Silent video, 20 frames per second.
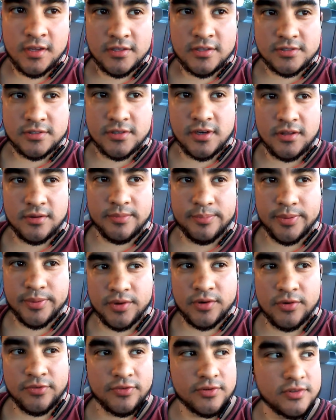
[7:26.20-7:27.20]
it's another
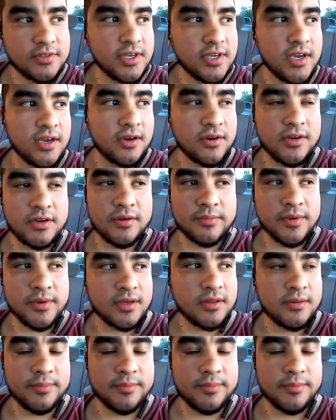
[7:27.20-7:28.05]
beautiful day out here, man.